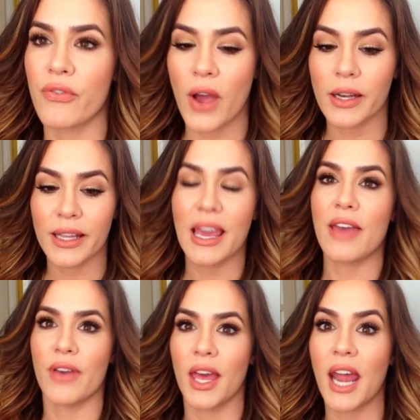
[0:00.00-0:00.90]
finally
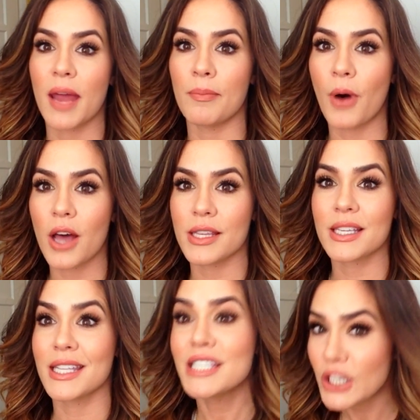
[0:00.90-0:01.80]
gave in and bought this
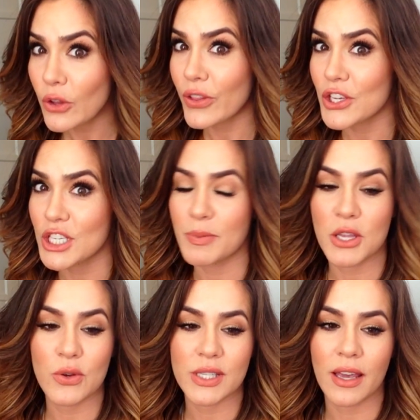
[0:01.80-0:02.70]
concealer that she's been
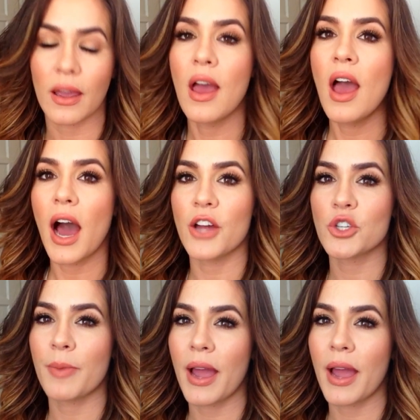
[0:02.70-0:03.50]
using under my